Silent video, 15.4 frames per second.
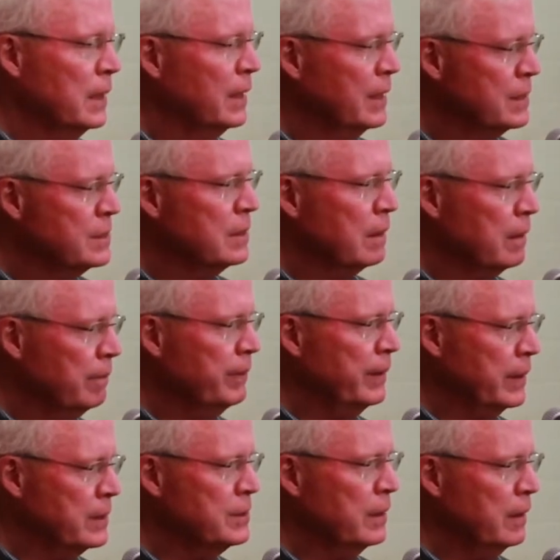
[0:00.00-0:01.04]
It's the
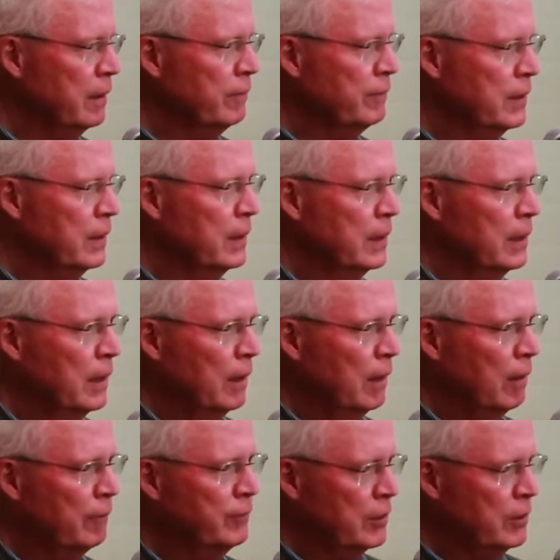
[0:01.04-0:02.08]
complexity of
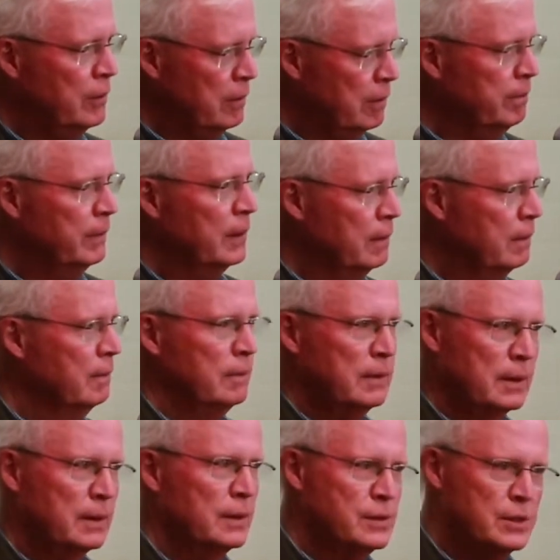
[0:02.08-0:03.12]
the human
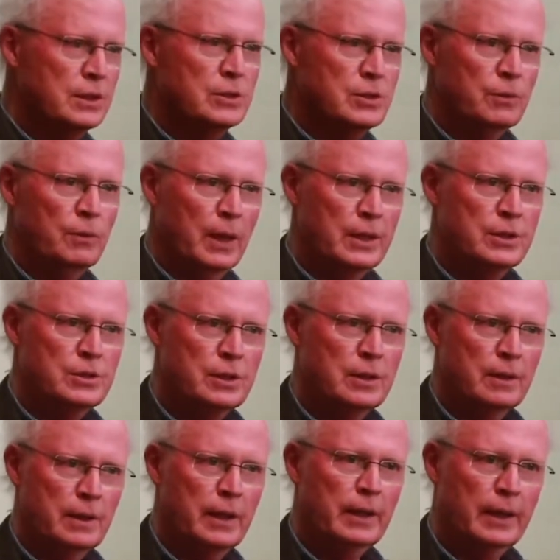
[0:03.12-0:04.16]

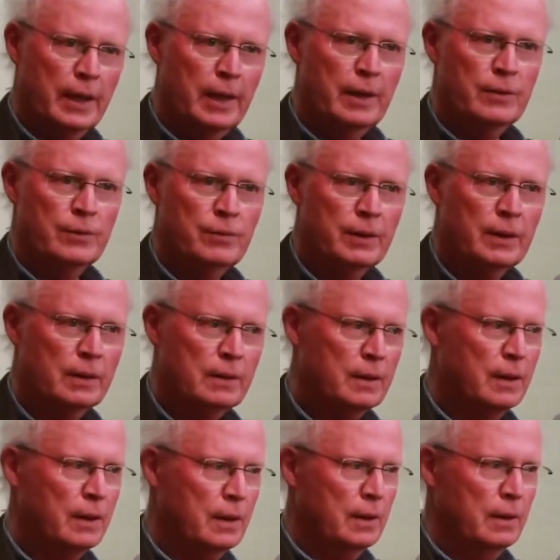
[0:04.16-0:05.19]
situation encountering
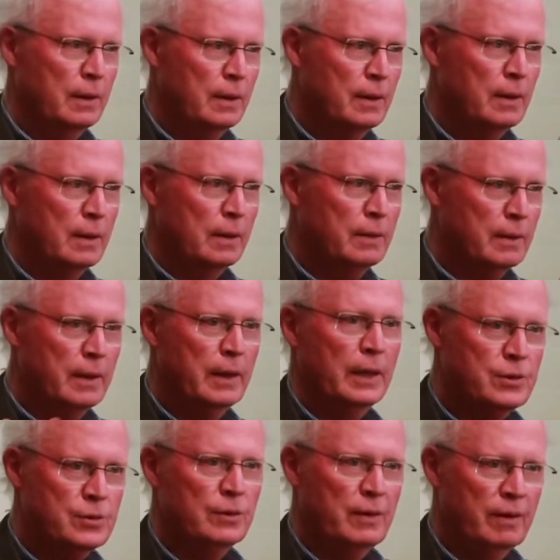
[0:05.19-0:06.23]
the
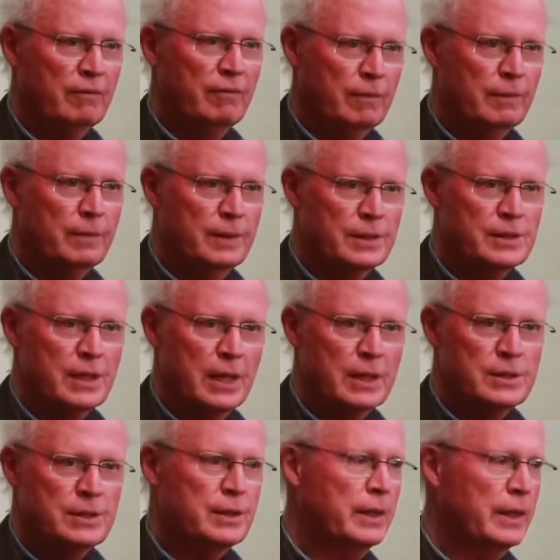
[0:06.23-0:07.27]
natural
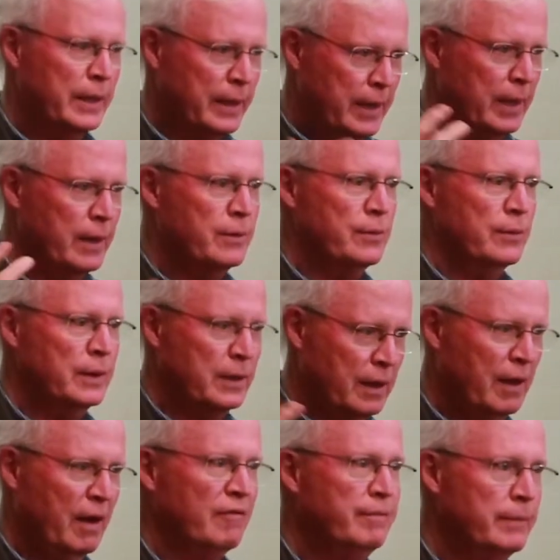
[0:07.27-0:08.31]
disaster, encountering the
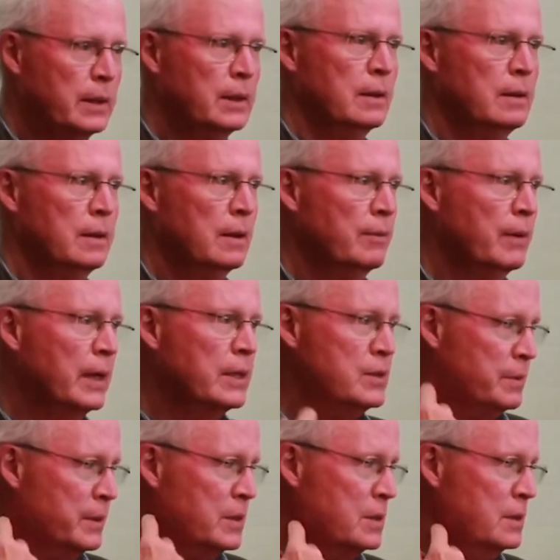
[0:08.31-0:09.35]
government
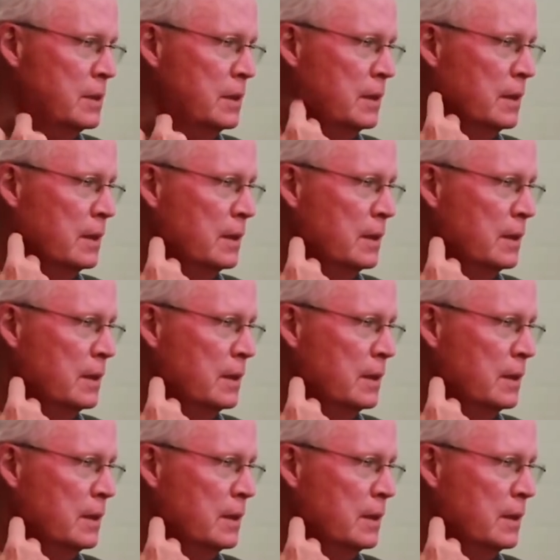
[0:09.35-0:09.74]
arrangements.